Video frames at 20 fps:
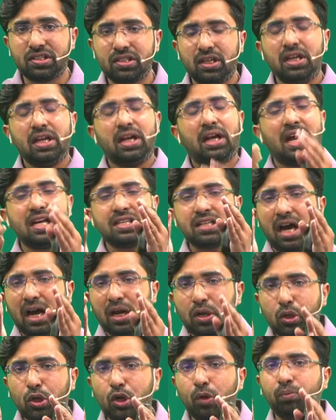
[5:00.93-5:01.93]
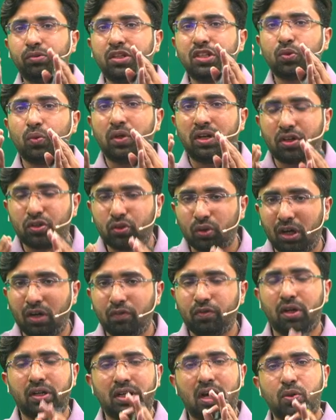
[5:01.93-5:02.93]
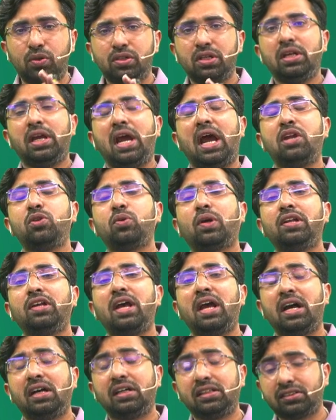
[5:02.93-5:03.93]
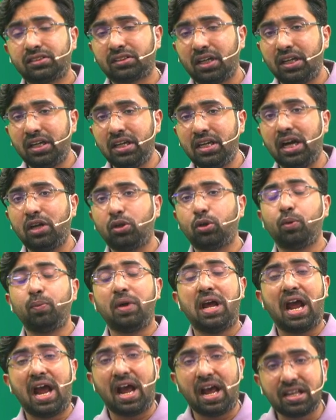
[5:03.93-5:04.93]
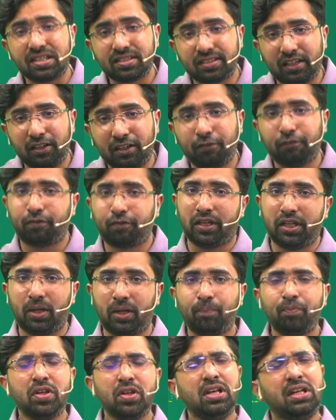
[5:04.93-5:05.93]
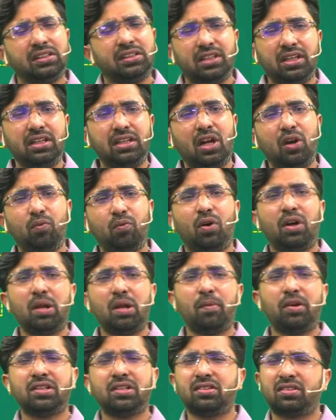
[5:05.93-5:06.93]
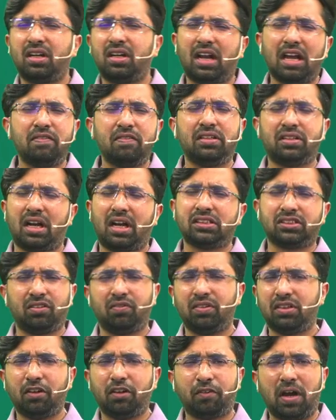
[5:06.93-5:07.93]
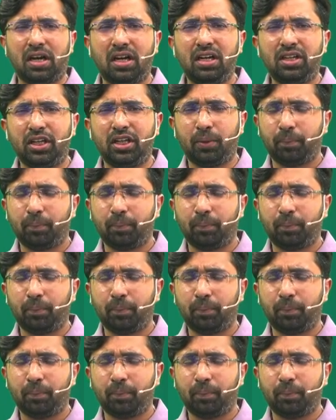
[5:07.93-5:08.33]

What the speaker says: Guys, I hope this will resolve your doubts and you can study at home hassle-free. Sir, now what about this live interaction with the faculty?